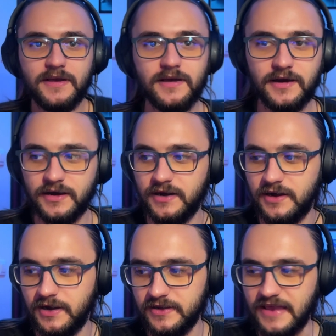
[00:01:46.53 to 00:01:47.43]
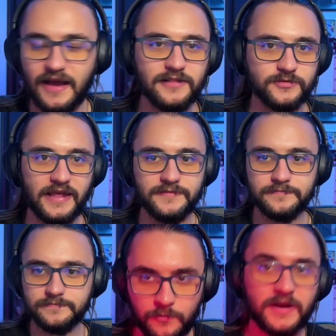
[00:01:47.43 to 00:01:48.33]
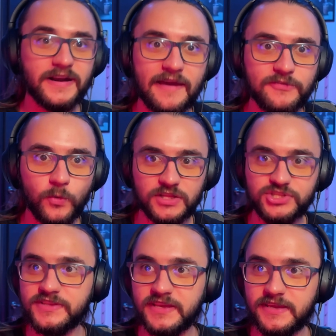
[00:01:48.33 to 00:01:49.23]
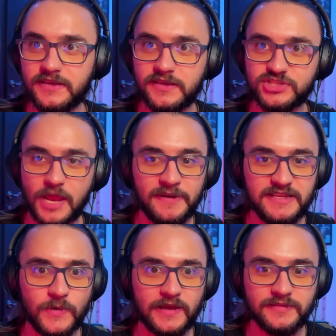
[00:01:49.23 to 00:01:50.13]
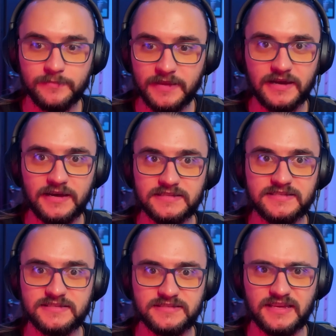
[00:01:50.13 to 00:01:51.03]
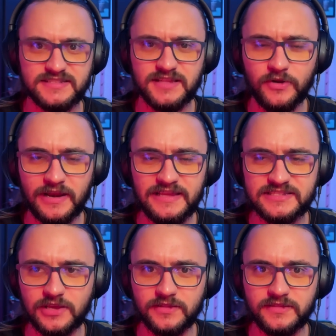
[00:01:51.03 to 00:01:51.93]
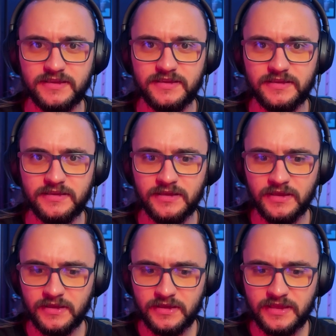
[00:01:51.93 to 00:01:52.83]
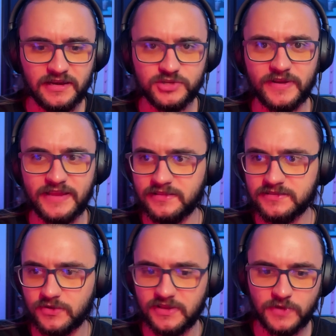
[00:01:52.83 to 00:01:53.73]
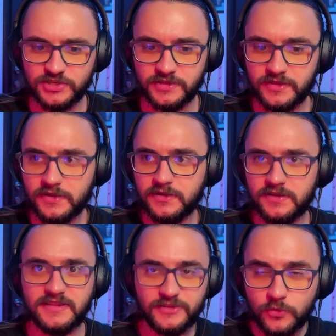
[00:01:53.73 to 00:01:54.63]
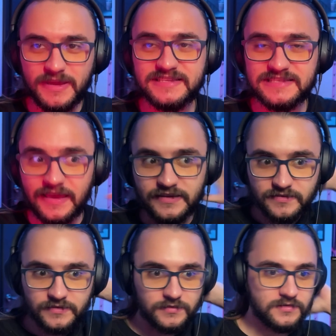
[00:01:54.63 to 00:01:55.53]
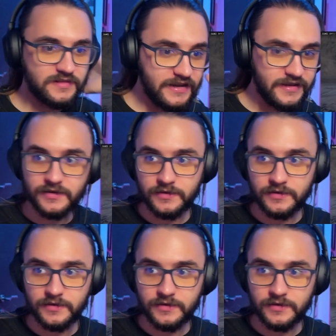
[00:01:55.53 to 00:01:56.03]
Yeah, I'll do that. We're going to have to watch the Japanese one because there's no release on the English one yet. So let's watch it. They're 2 minutes late. 3!